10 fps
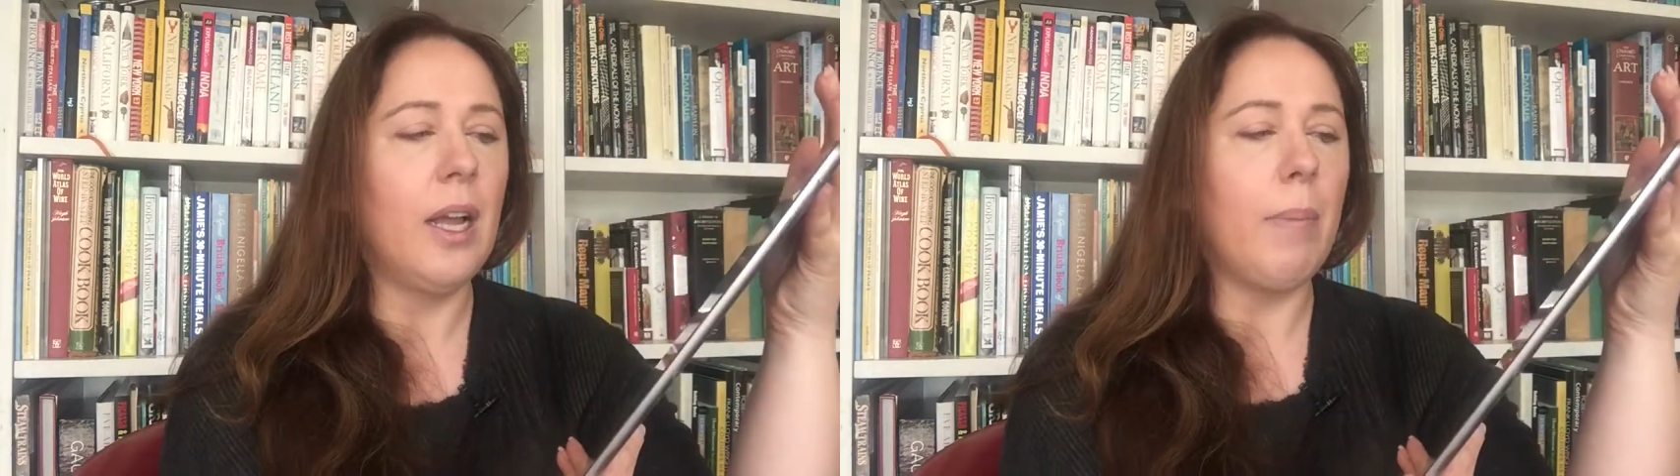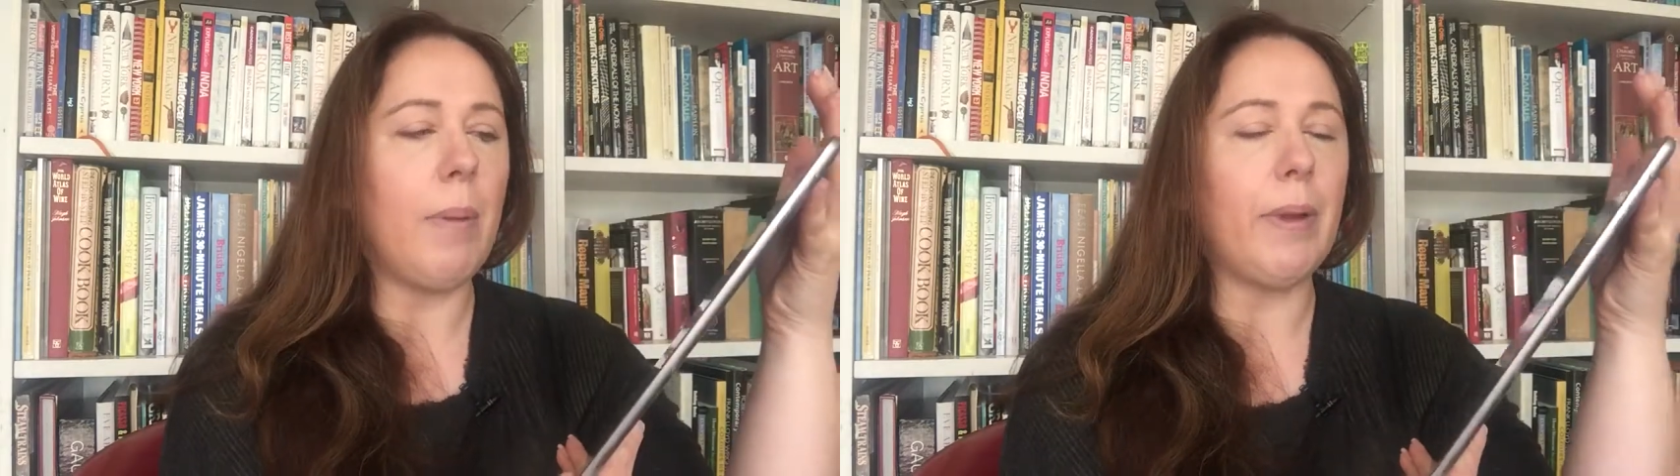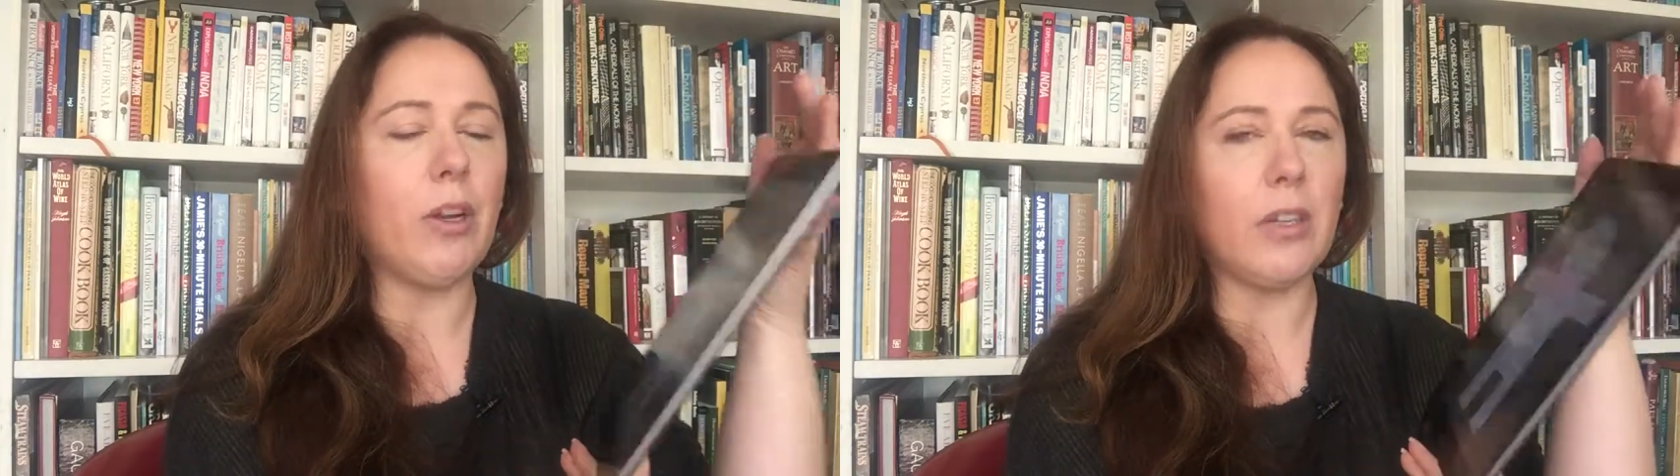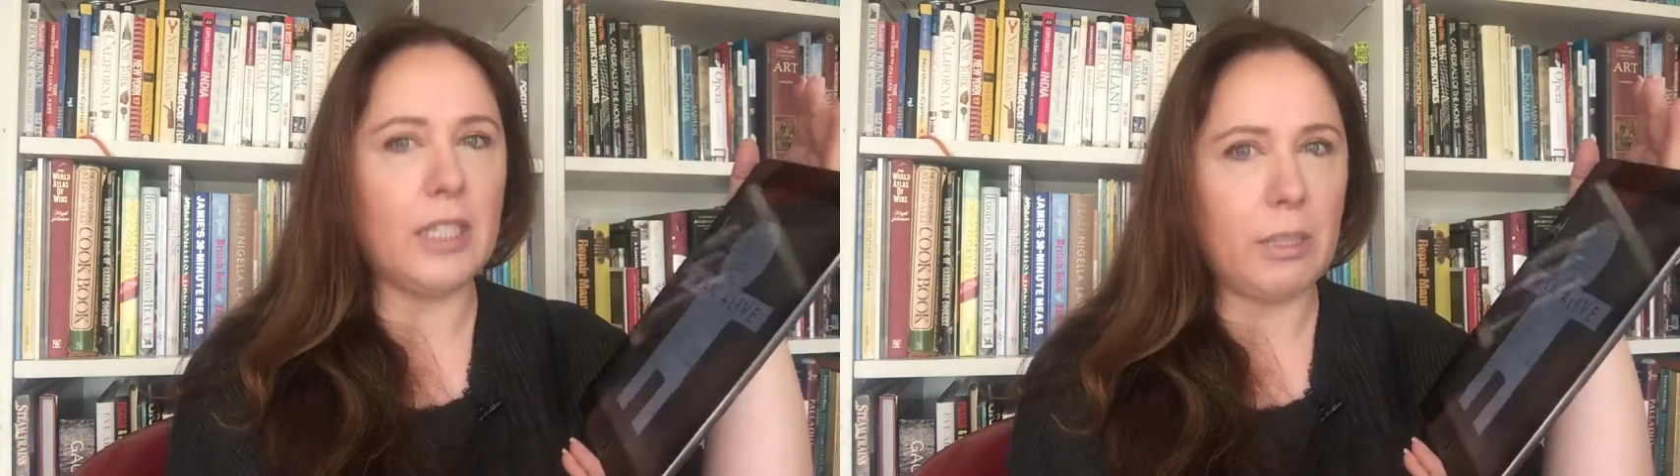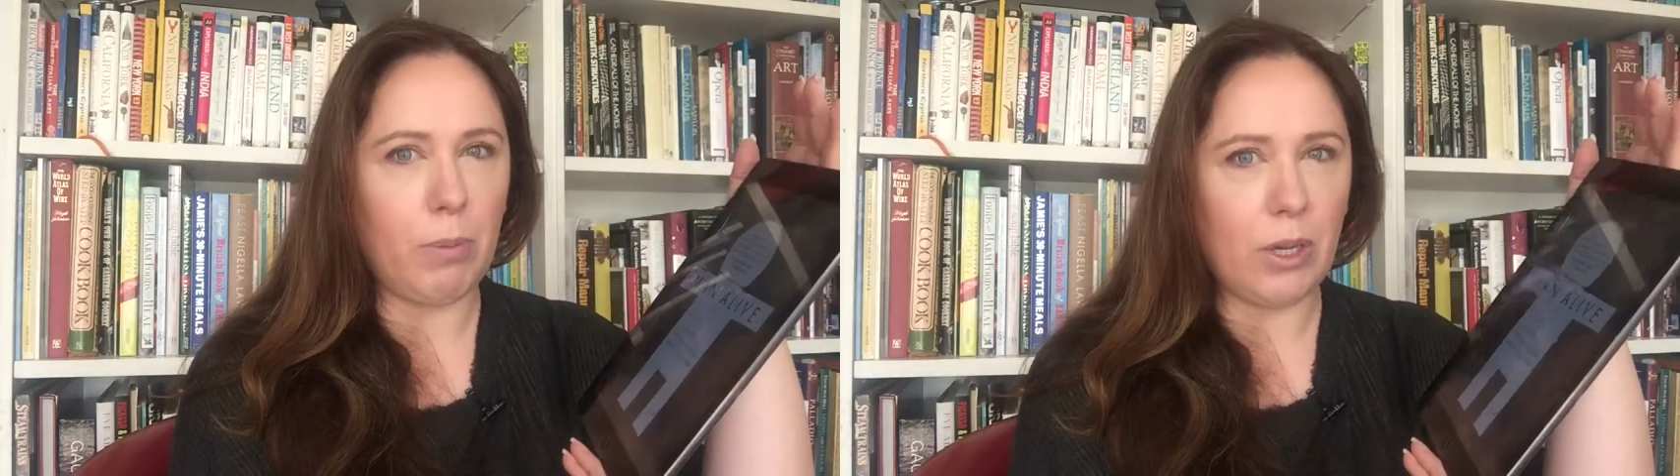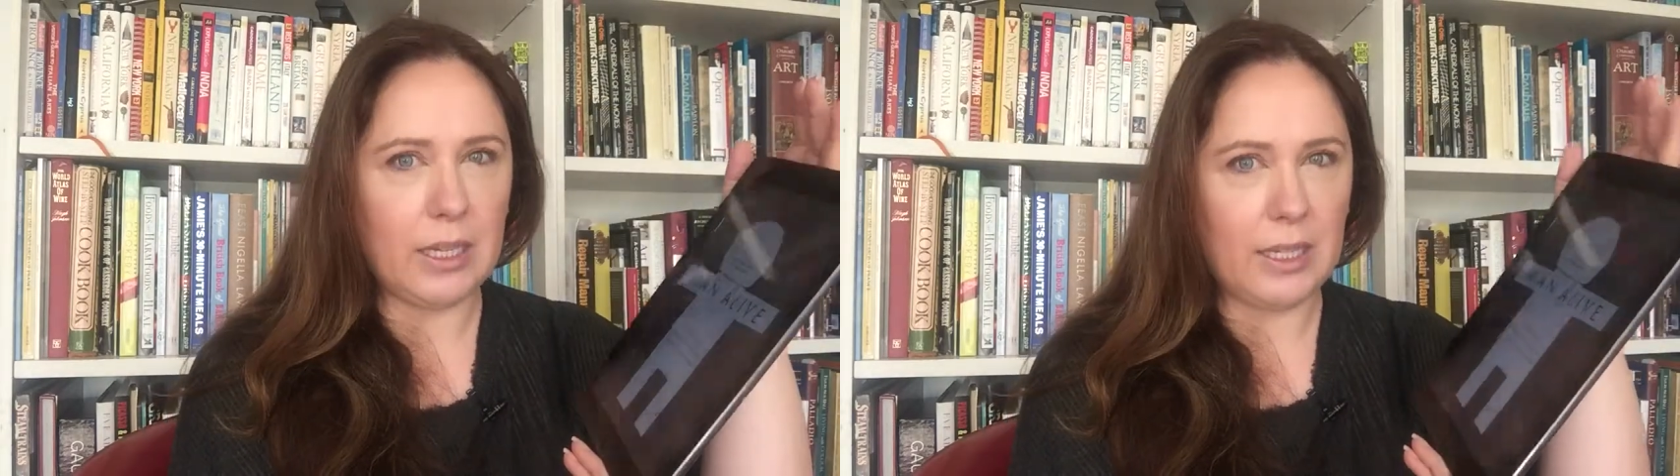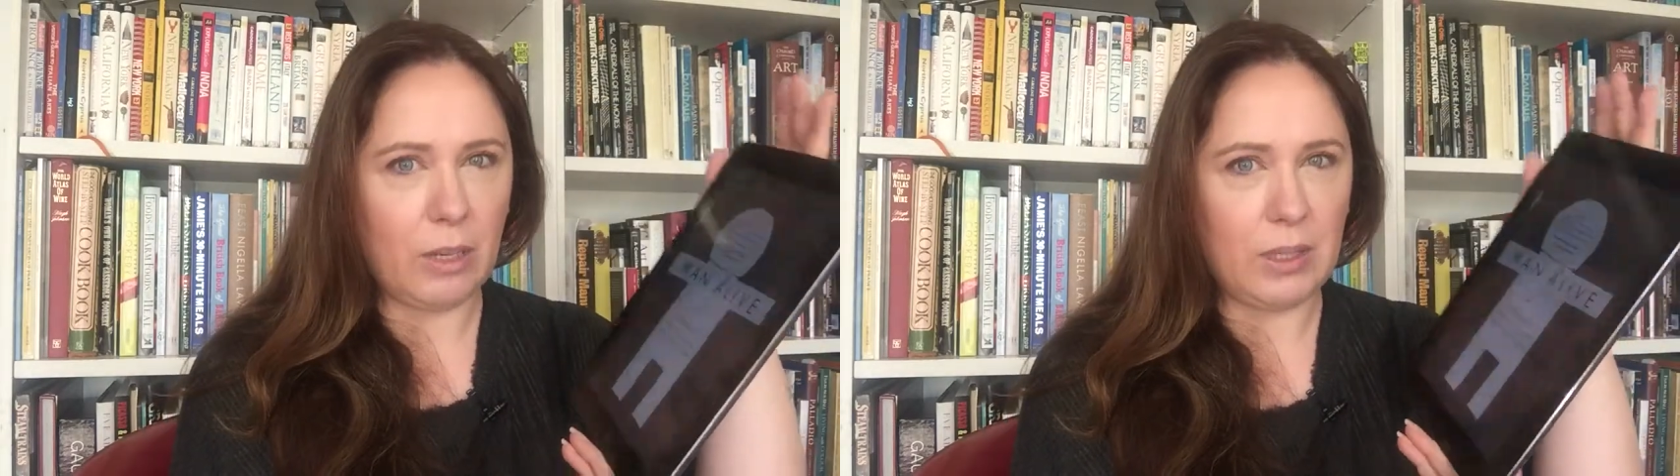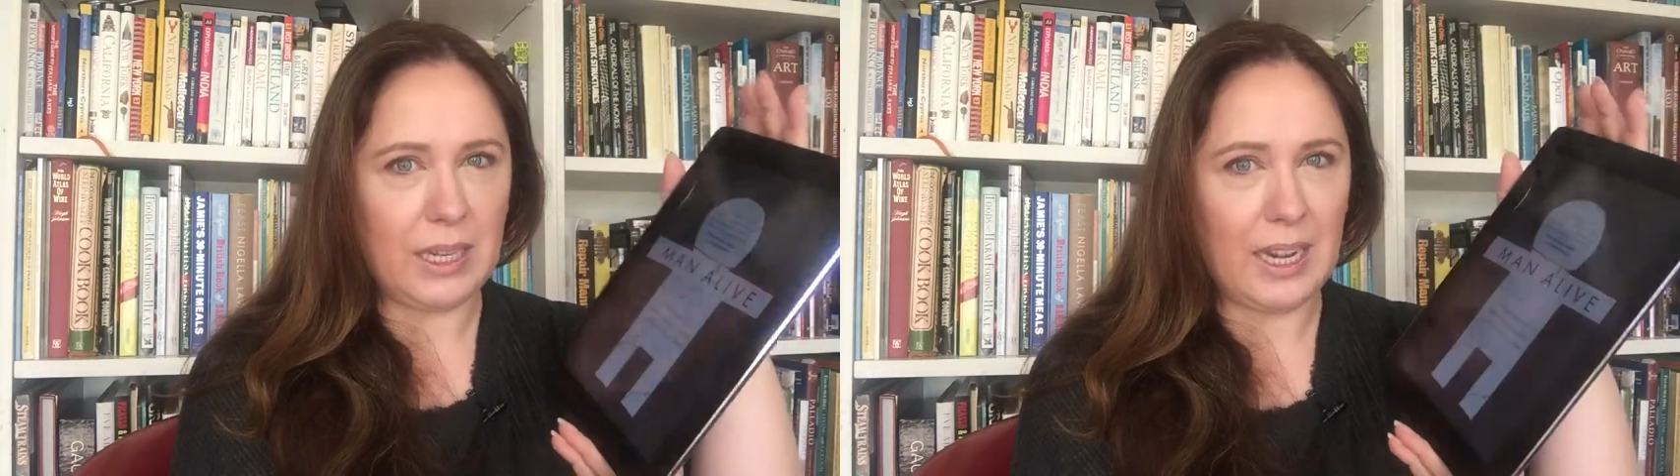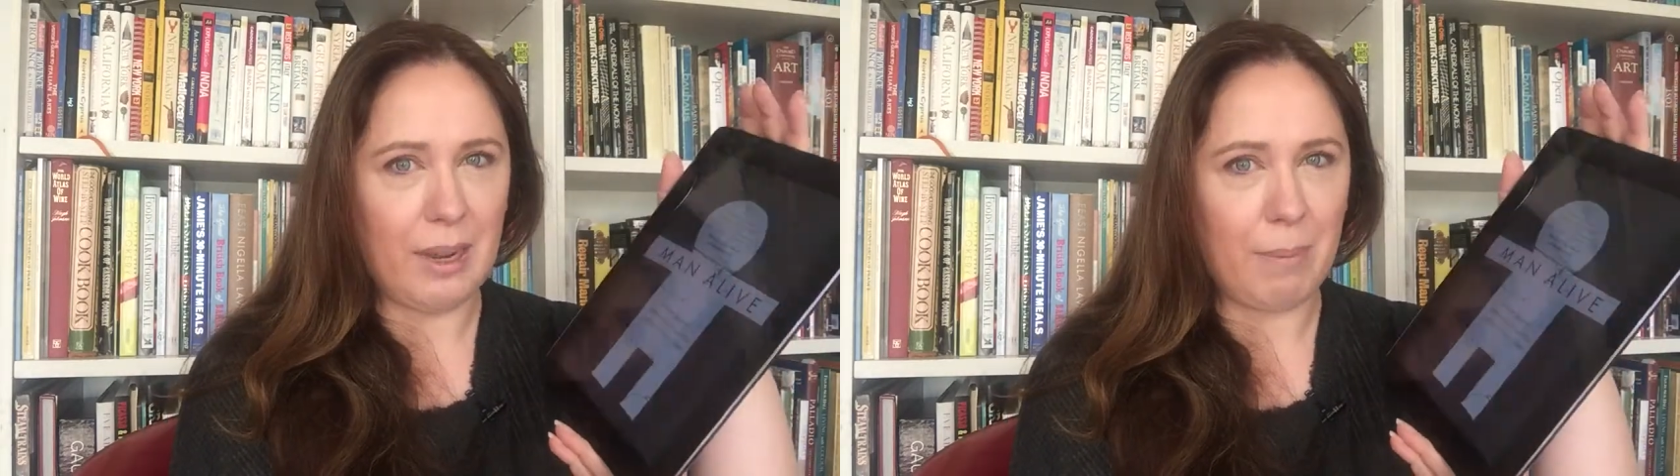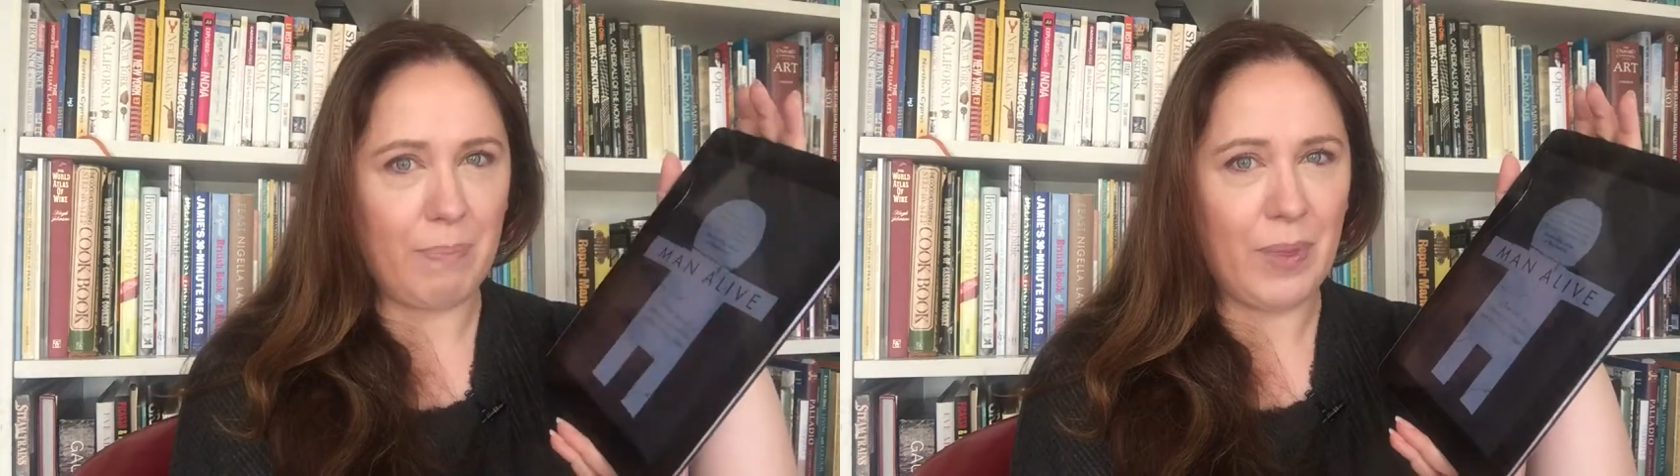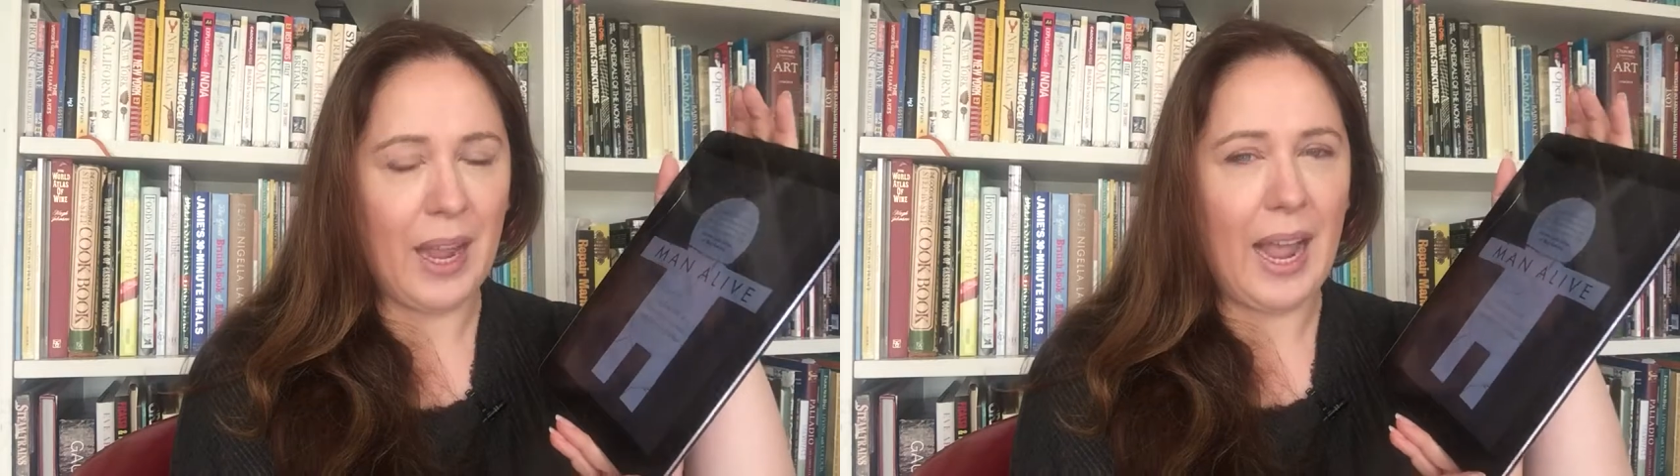But because this book is so slim,